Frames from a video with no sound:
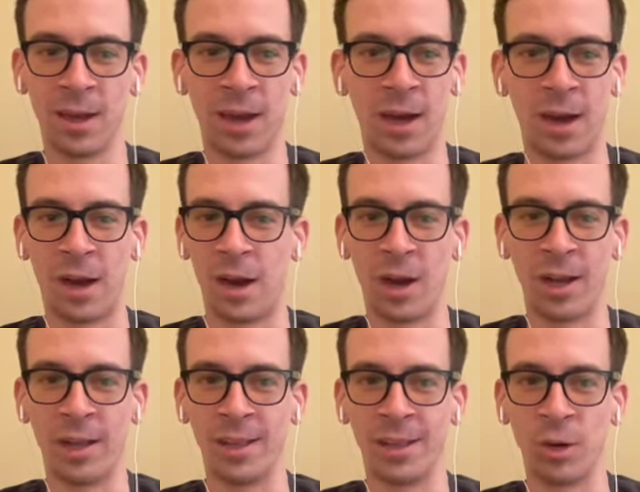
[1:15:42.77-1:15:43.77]

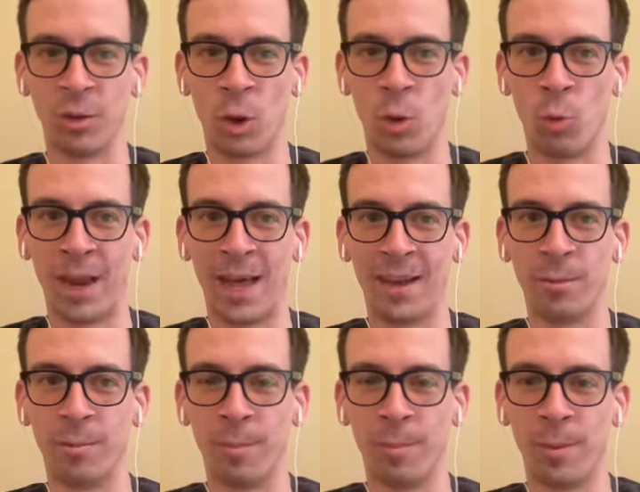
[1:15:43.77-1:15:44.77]
the whole
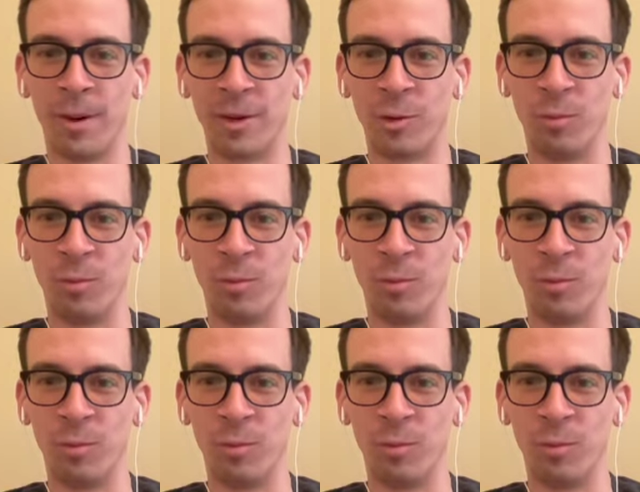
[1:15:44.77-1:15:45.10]
Latin America